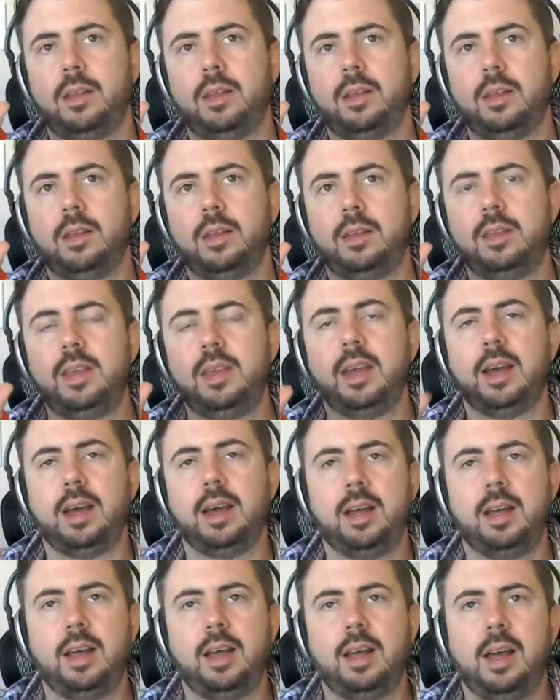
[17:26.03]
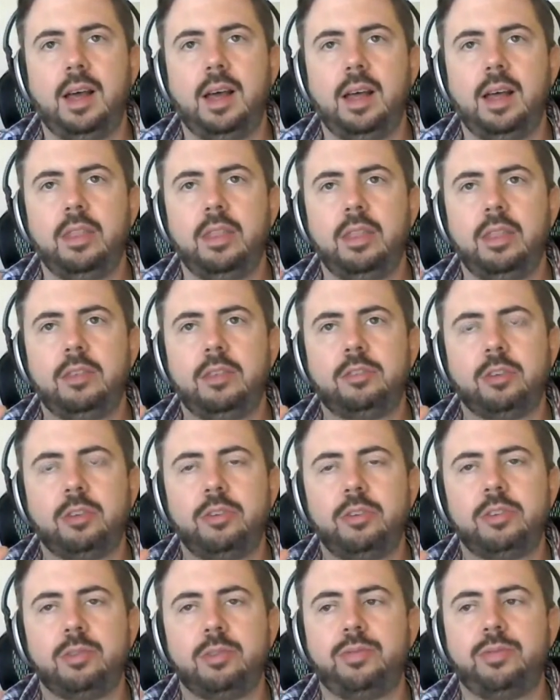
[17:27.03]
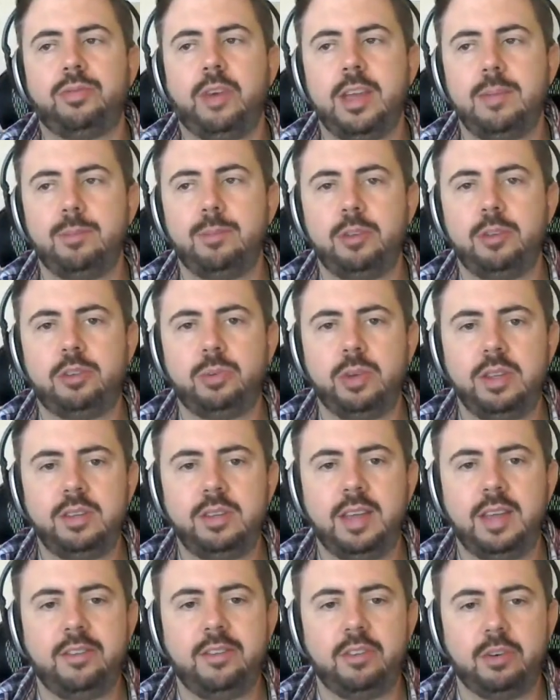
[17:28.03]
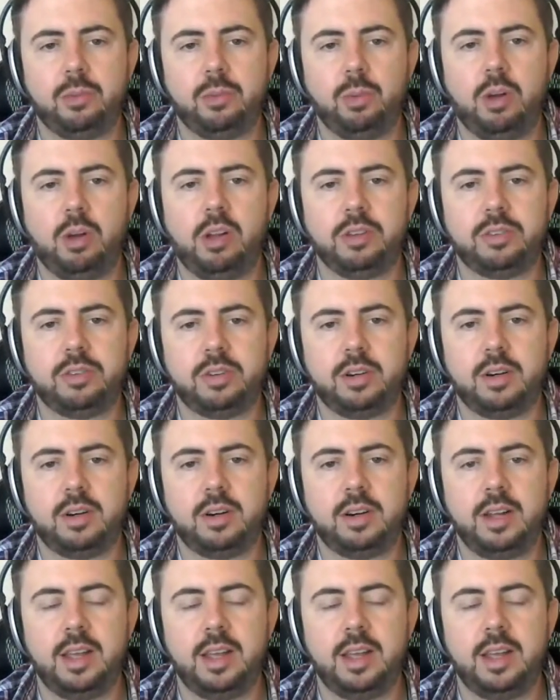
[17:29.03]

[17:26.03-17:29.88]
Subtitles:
Yeah. So there's a fight between David and Walter,